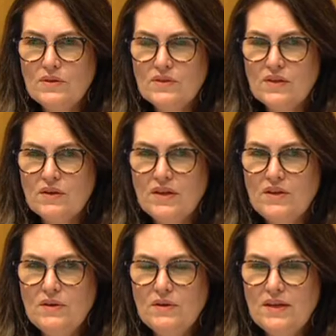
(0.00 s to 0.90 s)
can
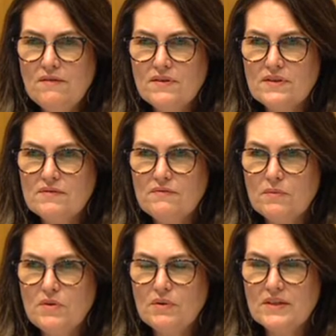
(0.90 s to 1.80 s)
you give us,
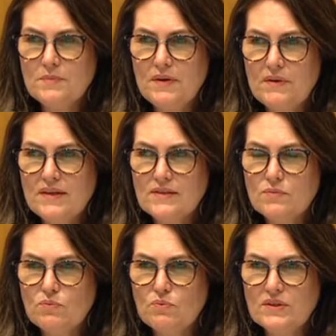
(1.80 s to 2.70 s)
from your experience,
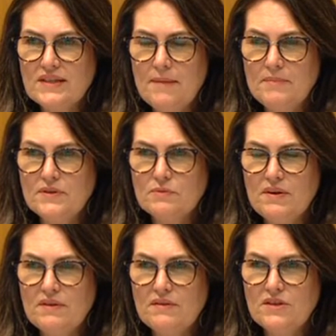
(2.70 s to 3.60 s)
what's happened
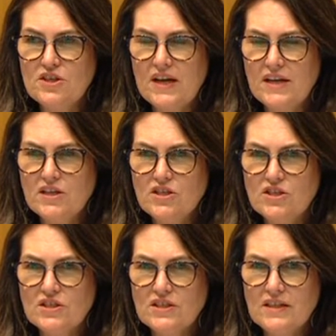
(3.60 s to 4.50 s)
with the
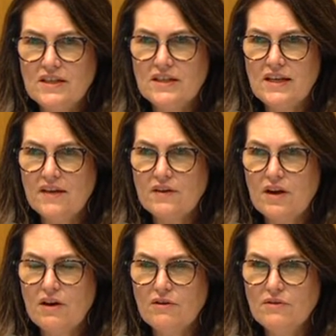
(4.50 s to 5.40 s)
change in the other
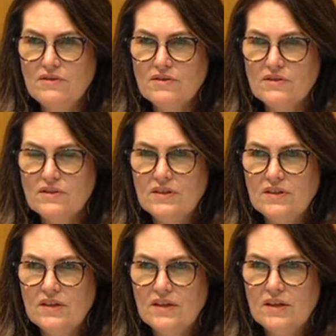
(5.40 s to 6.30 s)
codes?
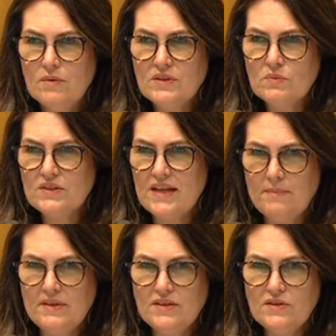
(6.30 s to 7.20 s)
What's
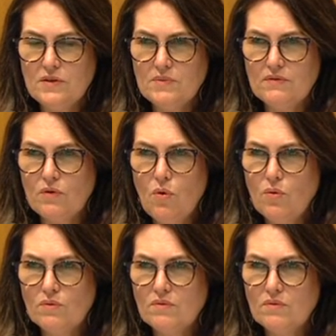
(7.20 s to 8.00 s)
happened in terms of court